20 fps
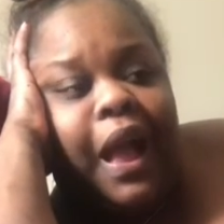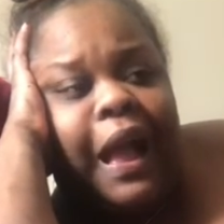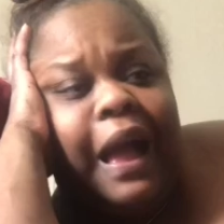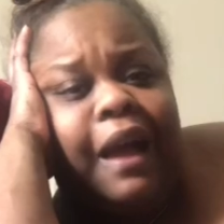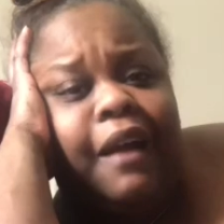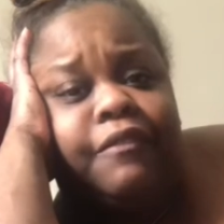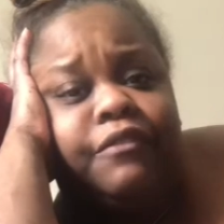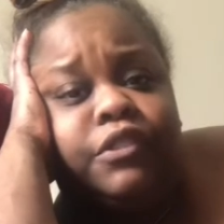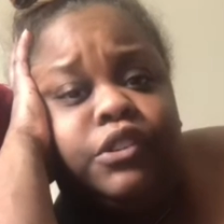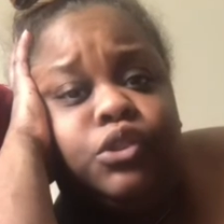I
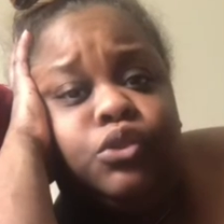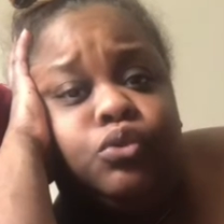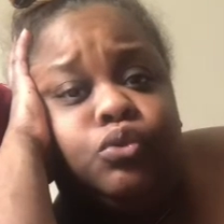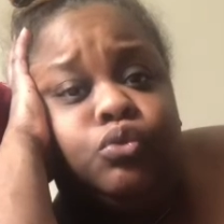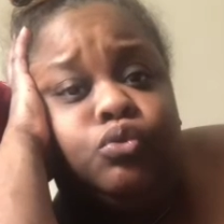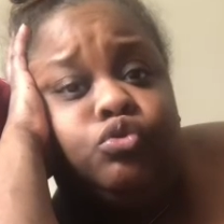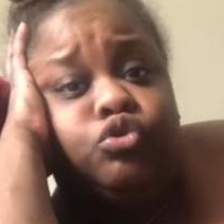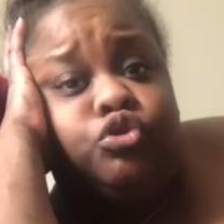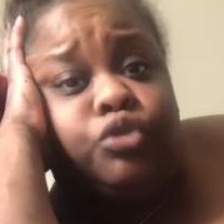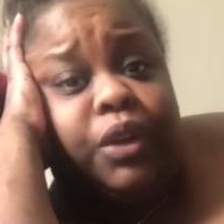have
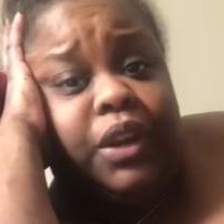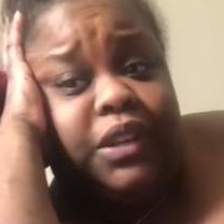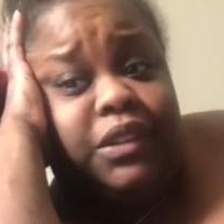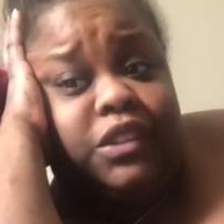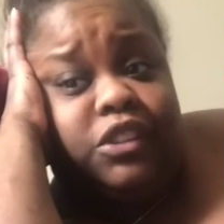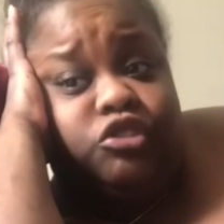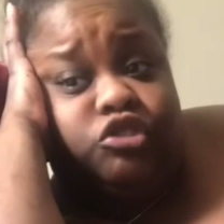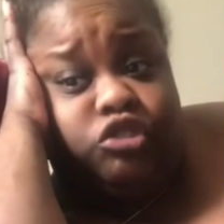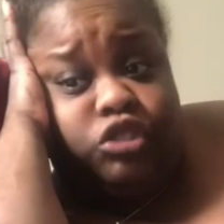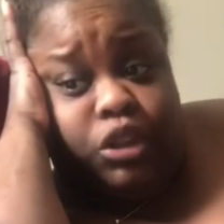to
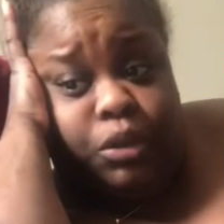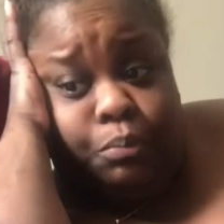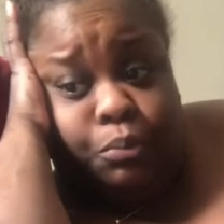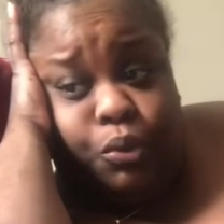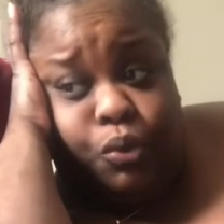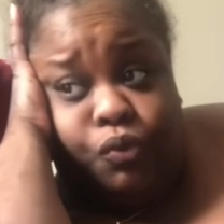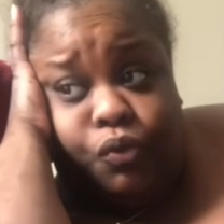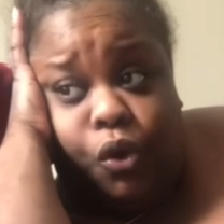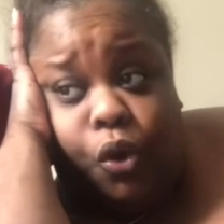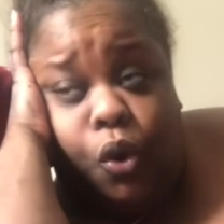transition and
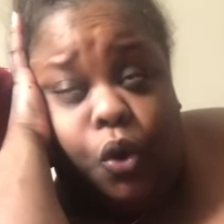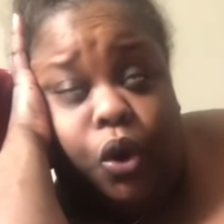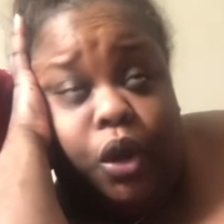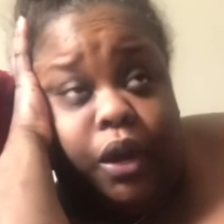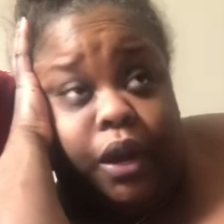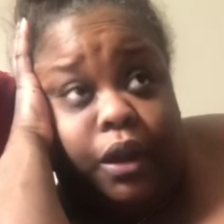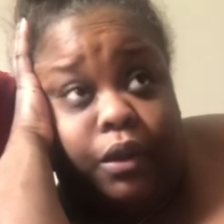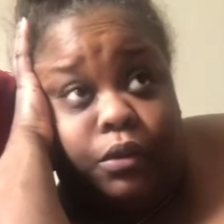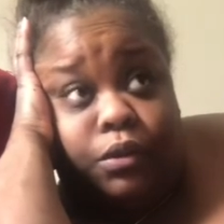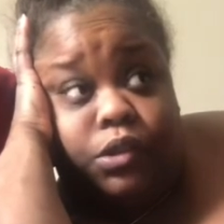move
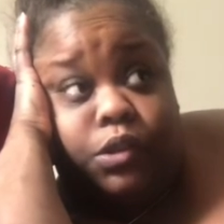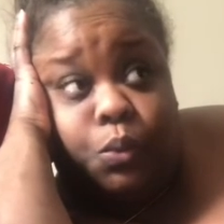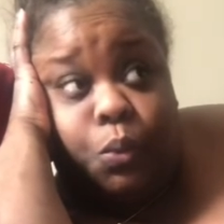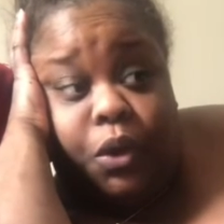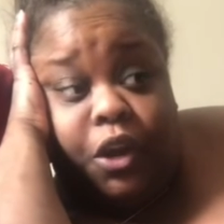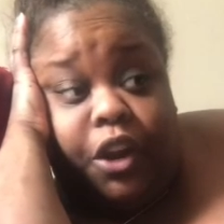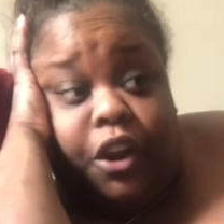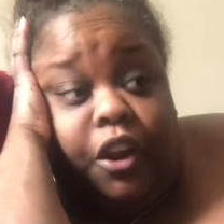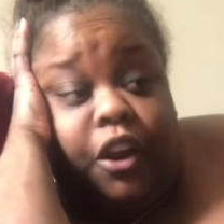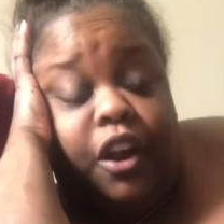on
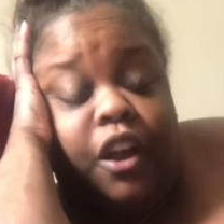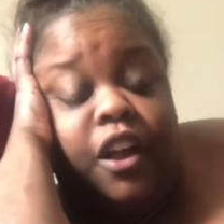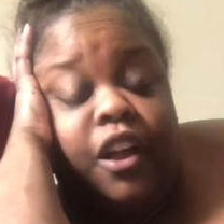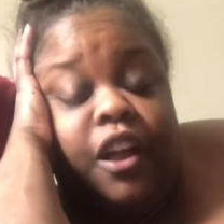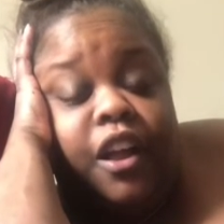elsewhere.